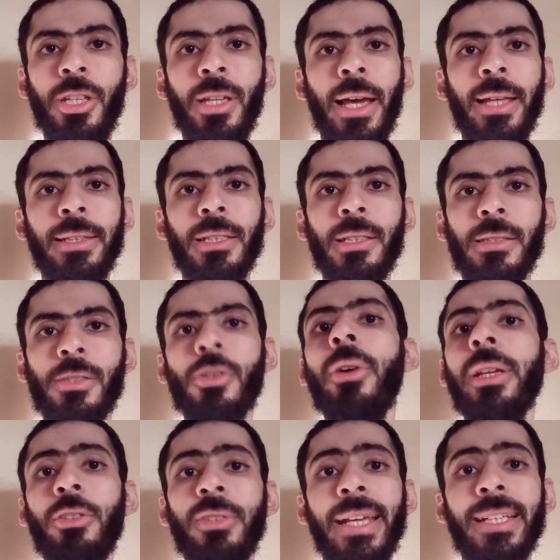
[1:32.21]
and it's going
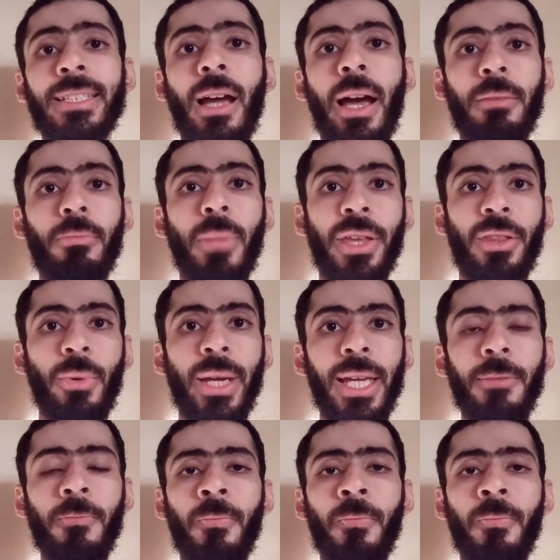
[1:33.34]
to take time, by the way,